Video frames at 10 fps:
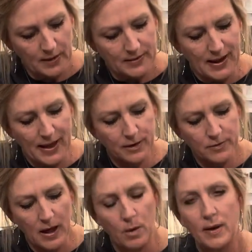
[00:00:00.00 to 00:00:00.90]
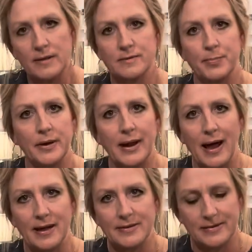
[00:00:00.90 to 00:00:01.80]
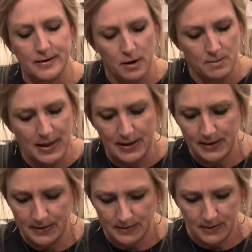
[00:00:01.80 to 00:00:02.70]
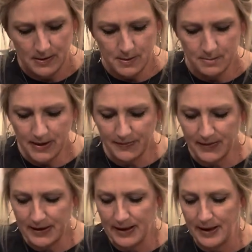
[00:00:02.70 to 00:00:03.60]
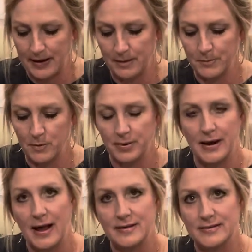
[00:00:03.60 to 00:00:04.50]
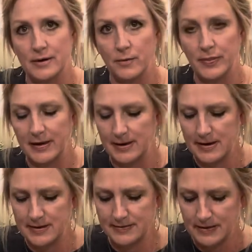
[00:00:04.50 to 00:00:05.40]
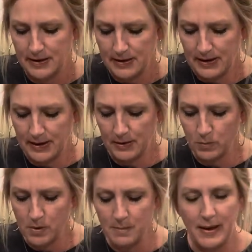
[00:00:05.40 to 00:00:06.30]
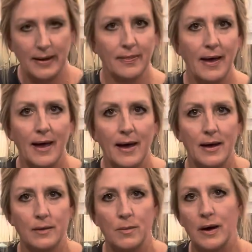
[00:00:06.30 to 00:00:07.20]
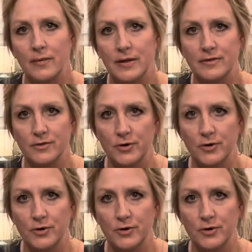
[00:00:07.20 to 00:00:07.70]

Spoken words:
Now I don't always put icing on mine, but I think I am going to put icing on these, and we'll make that while these are